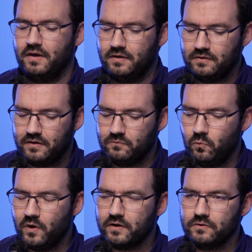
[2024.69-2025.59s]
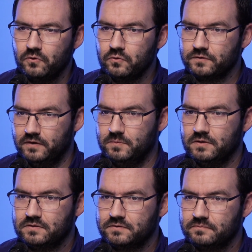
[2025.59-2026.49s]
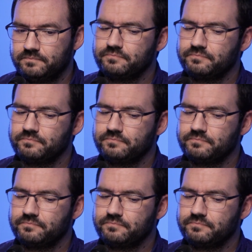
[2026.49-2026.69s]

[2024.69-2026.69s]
And what are those limits?